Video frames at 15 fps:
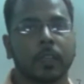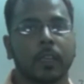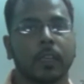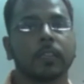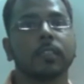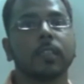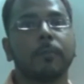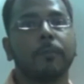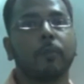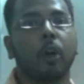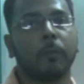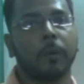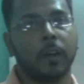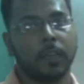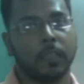is the
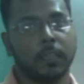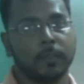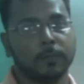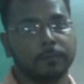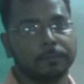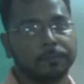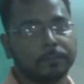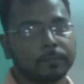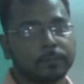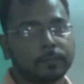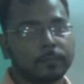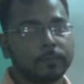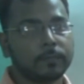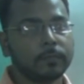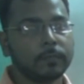property
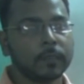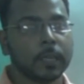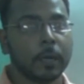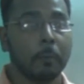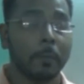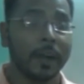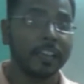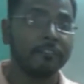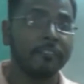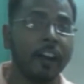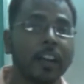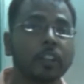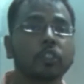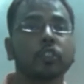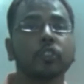by
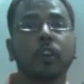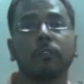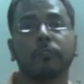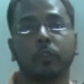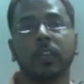virtue of